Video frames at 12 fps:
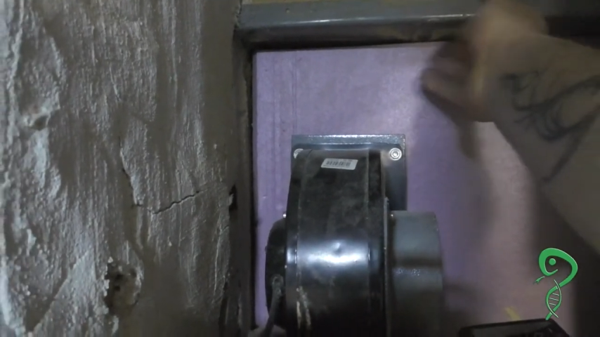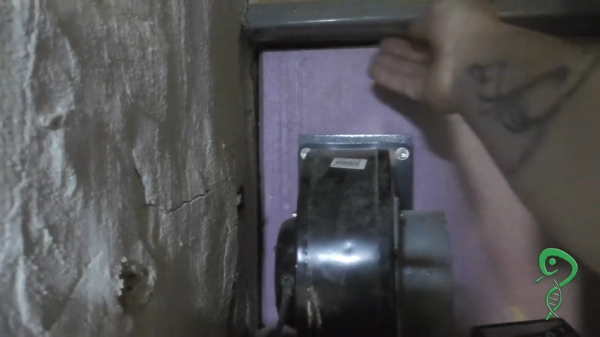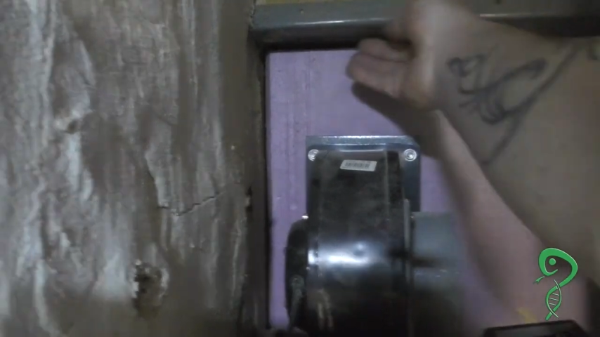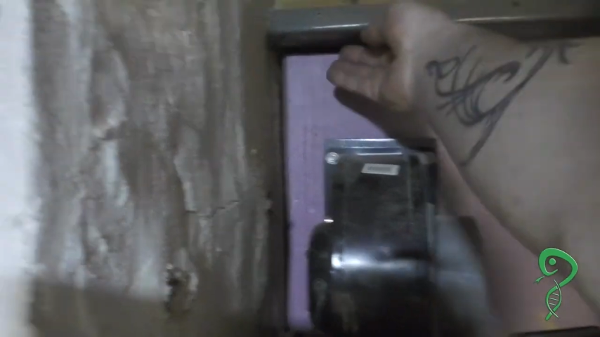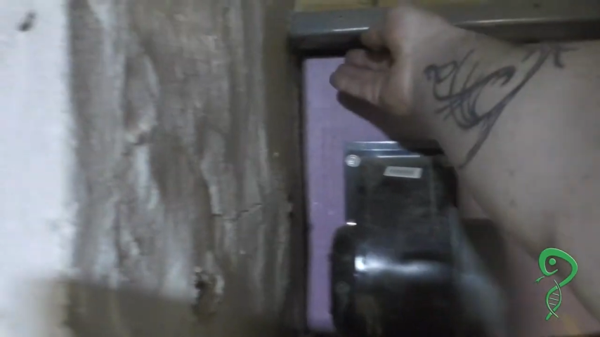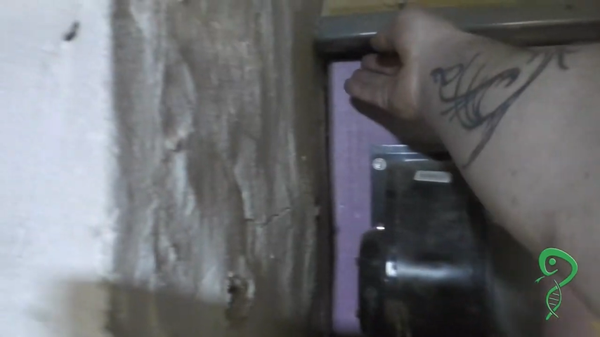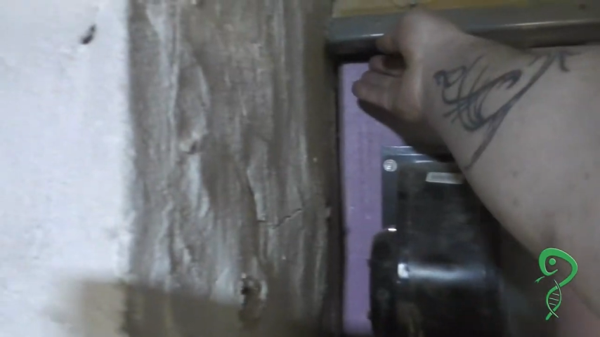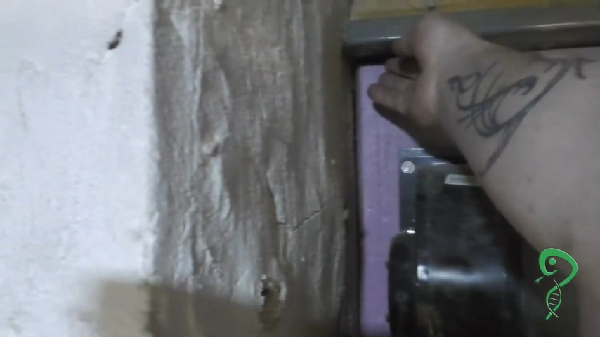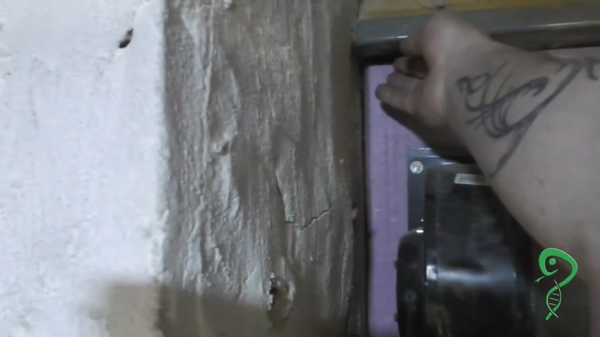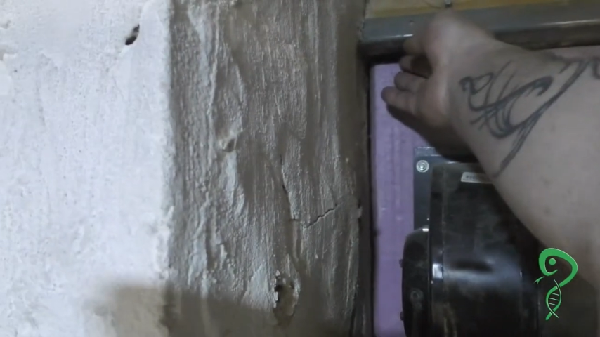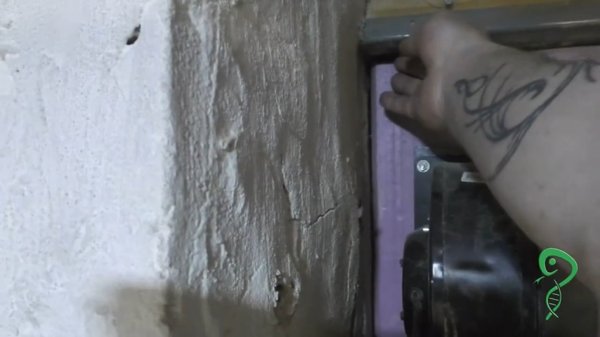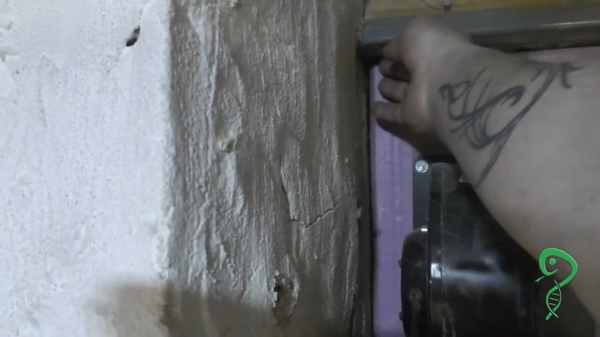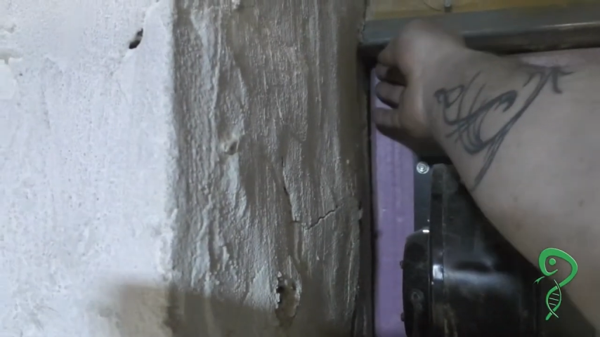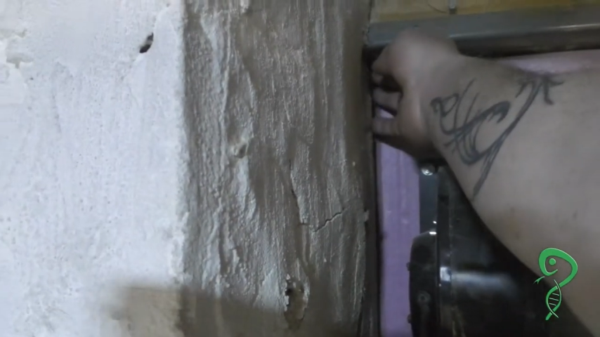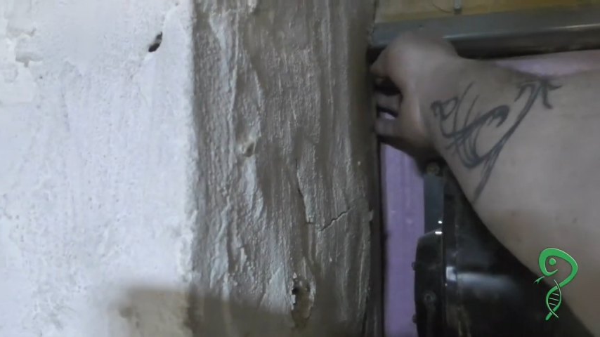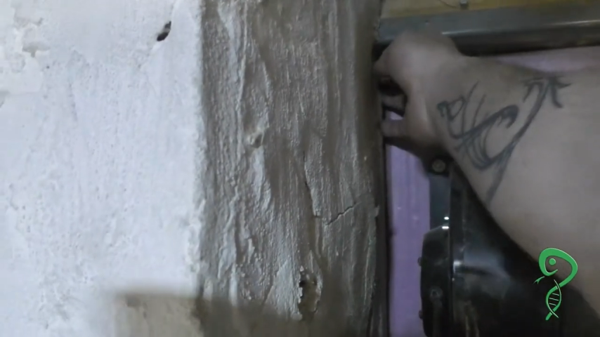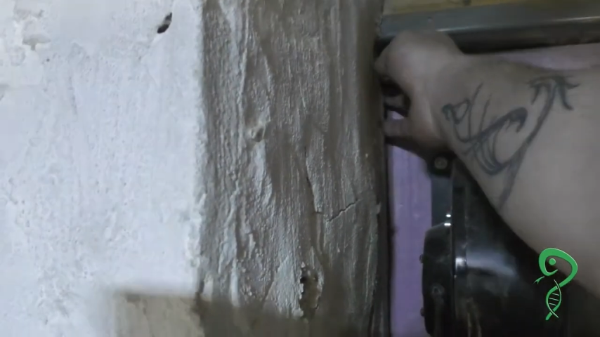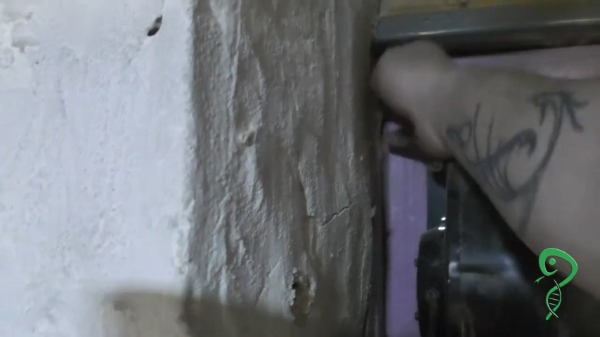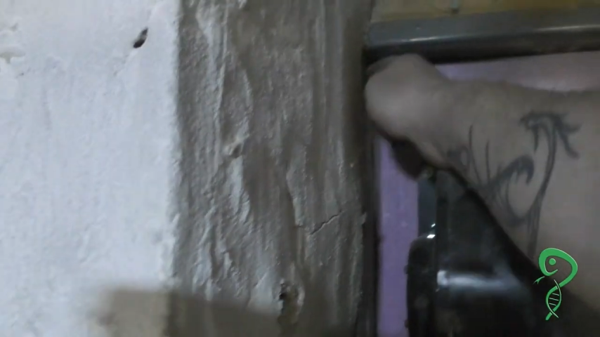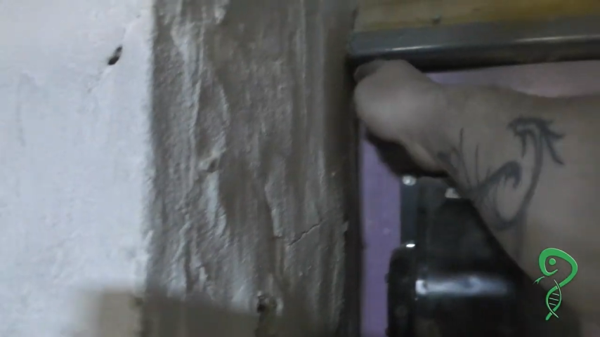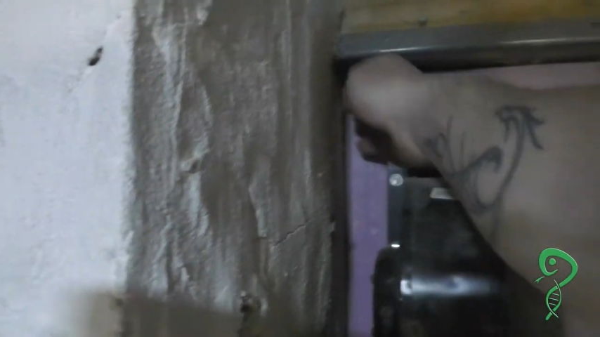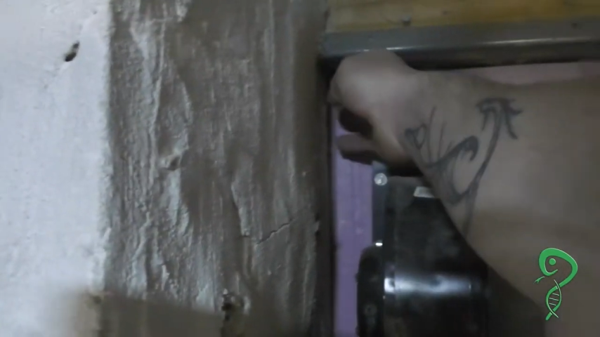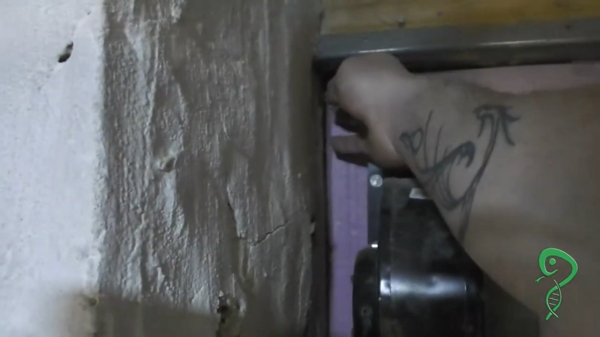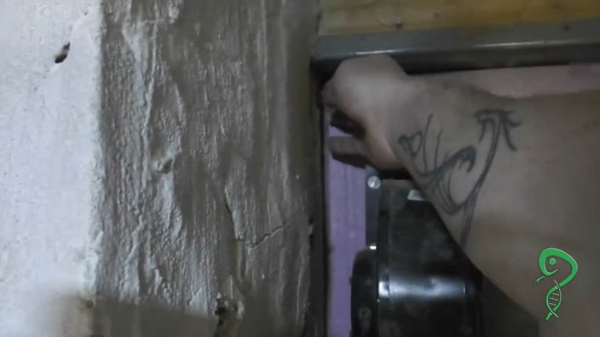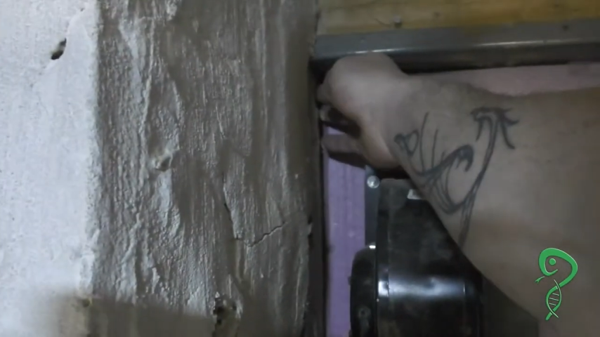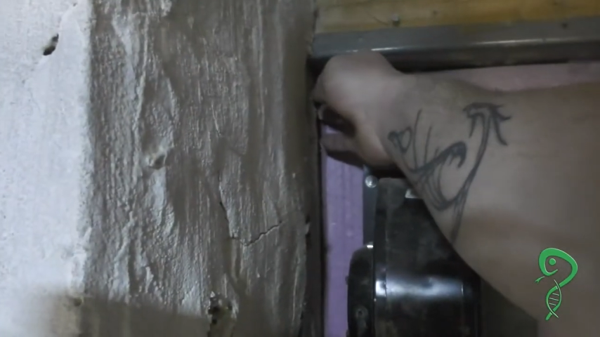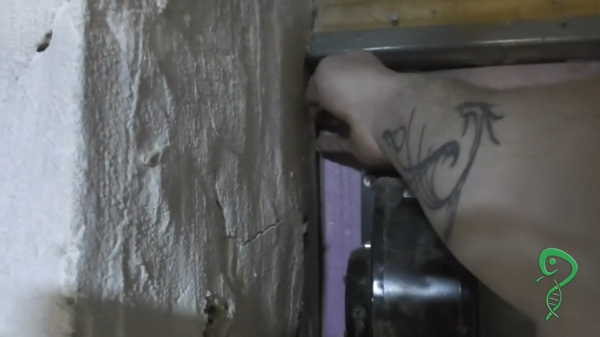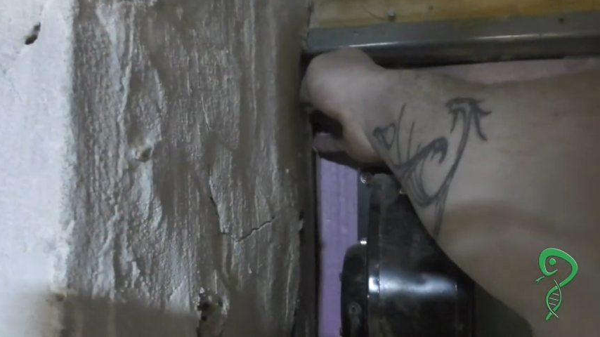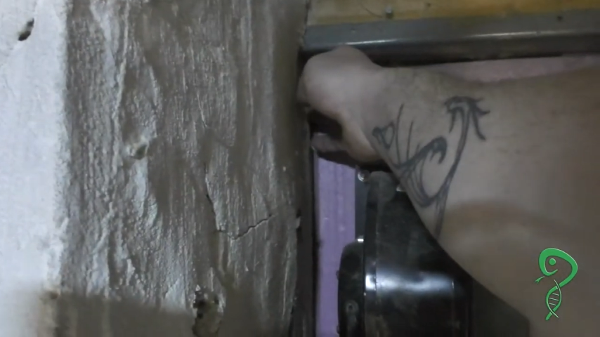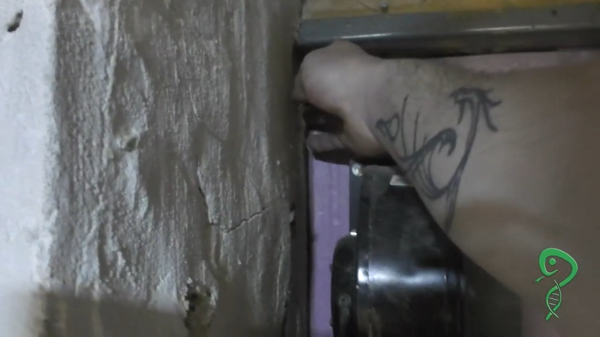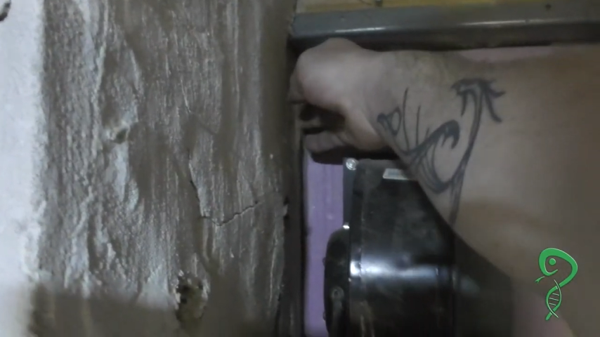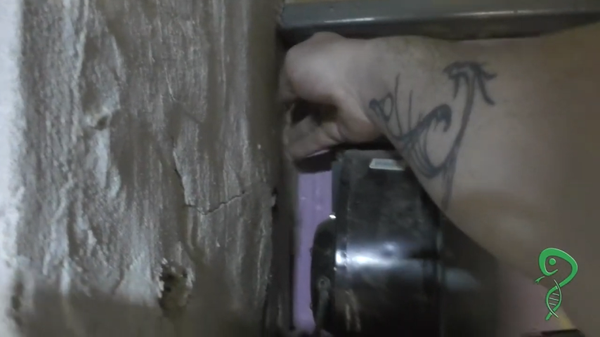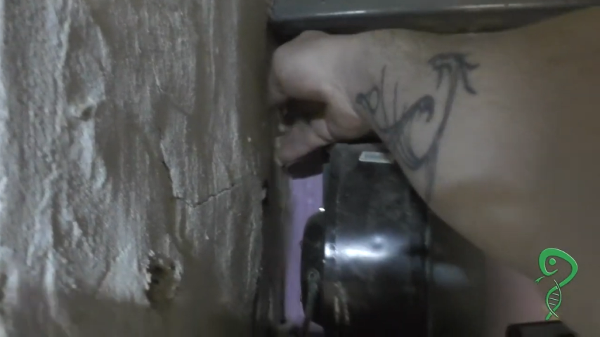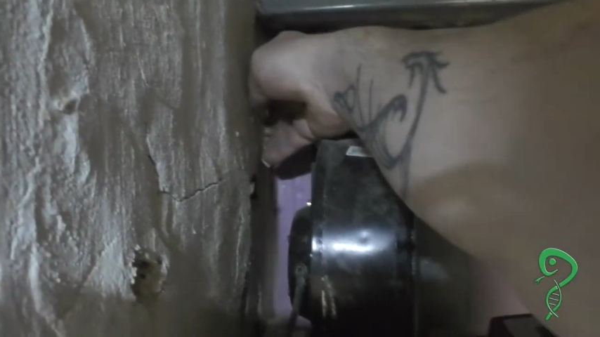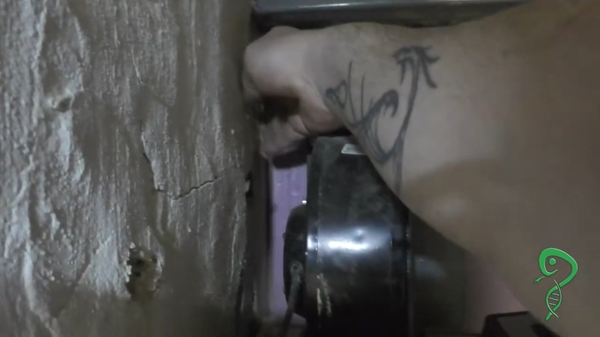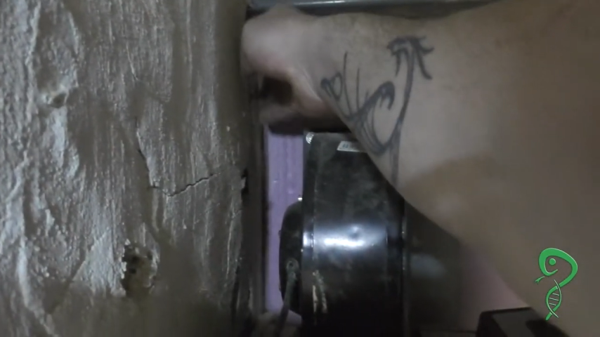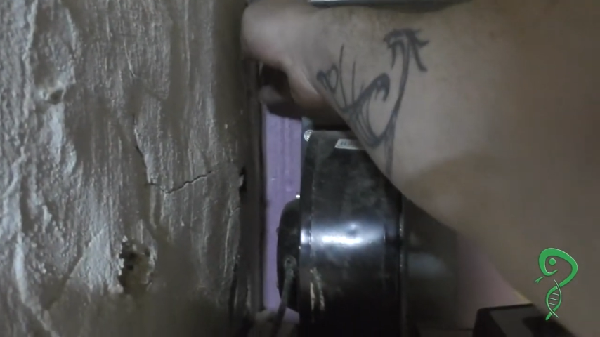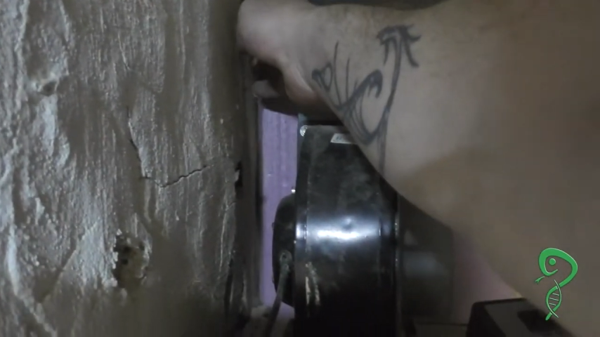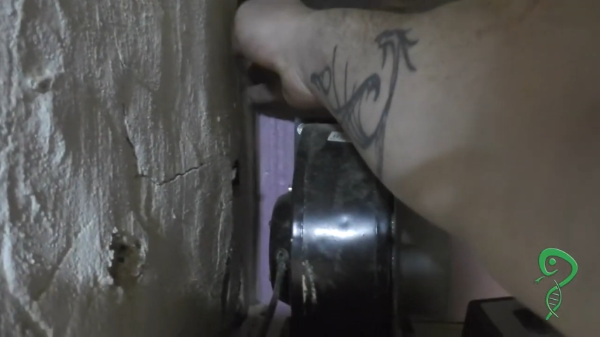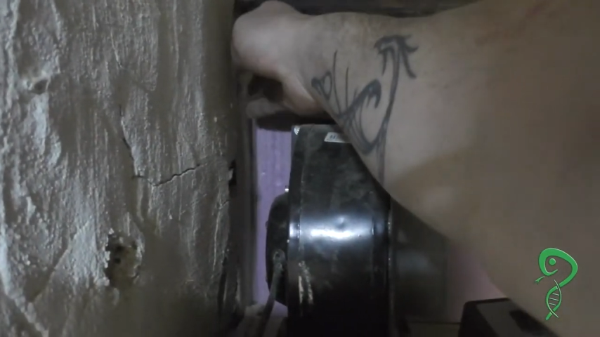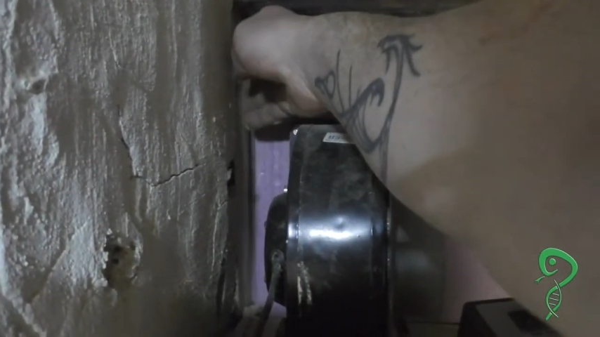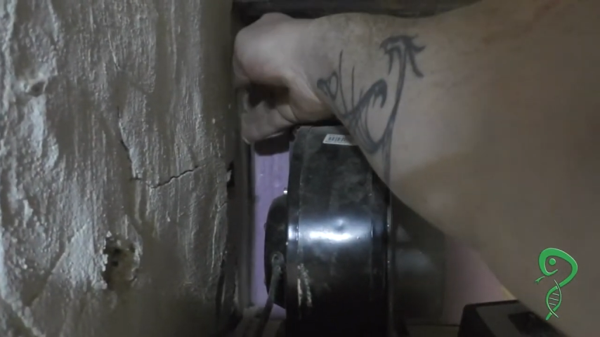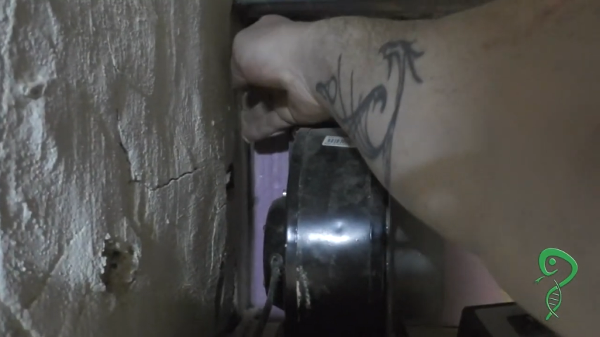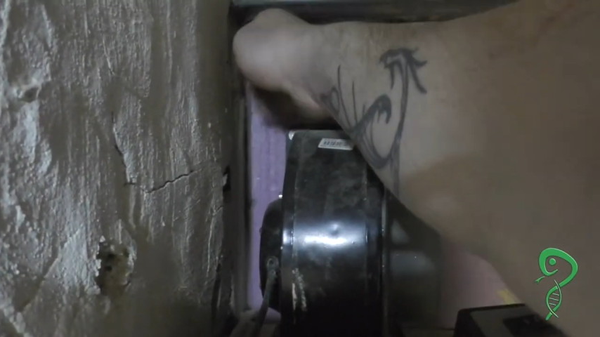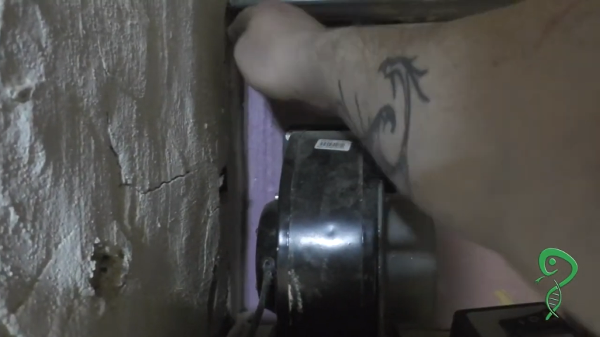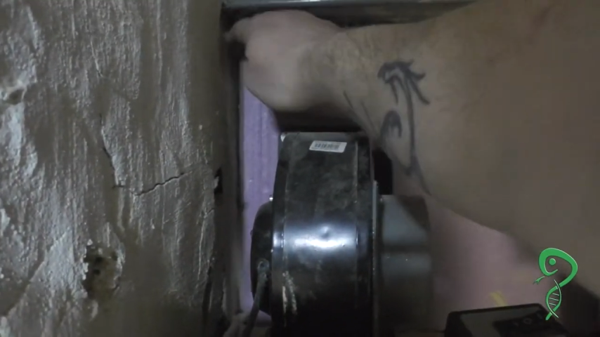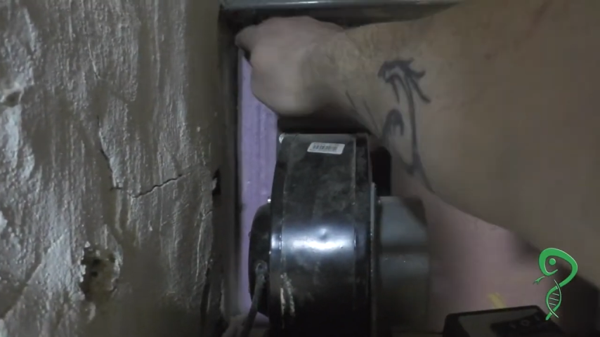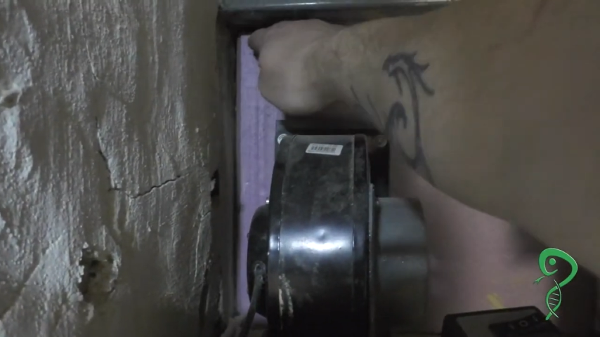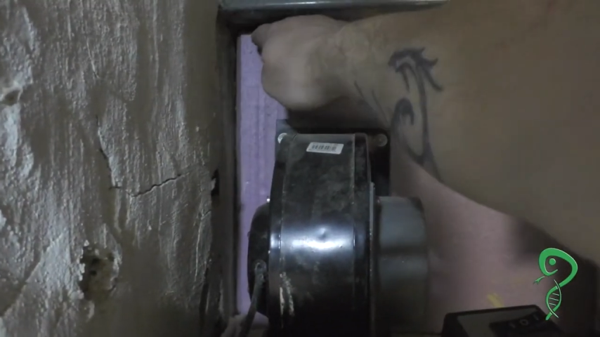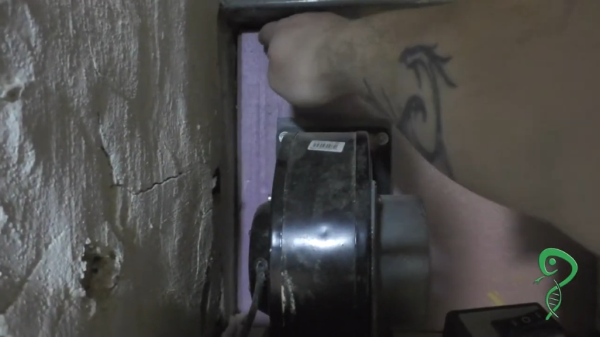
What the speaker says: (no speaker visible)